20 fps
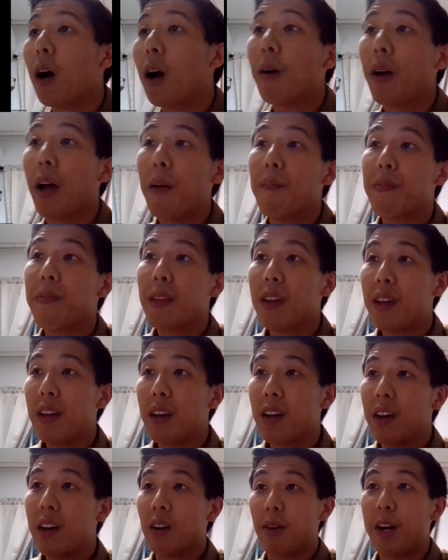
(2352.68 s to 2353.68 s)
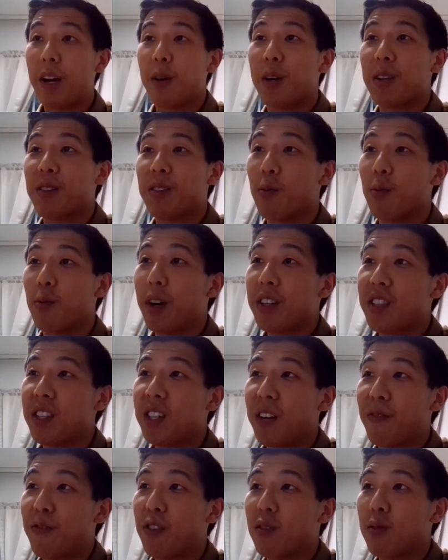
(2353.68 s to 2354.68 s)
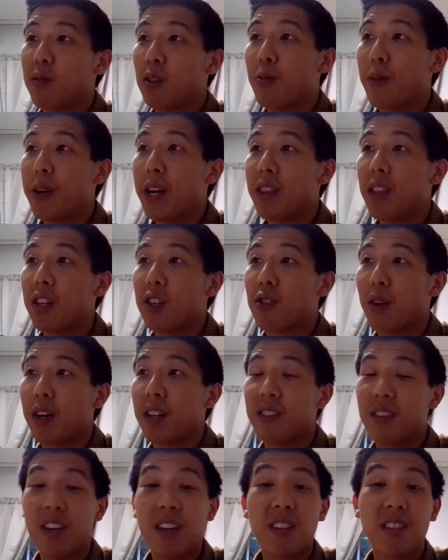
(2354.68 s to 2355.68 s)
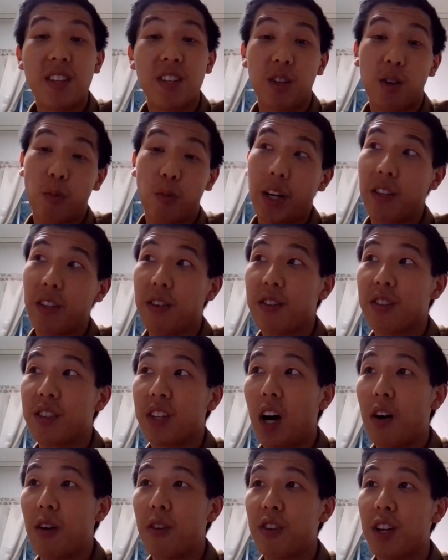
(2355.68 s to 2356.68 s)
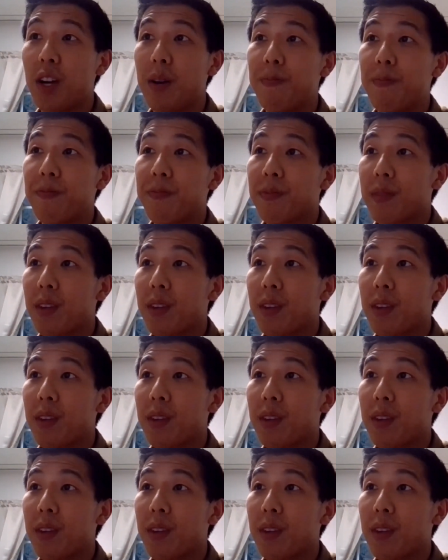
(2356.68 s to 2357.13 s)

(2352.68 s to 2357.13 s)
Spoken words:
Okay, great question. What is the difference between the trustees and director scholarship?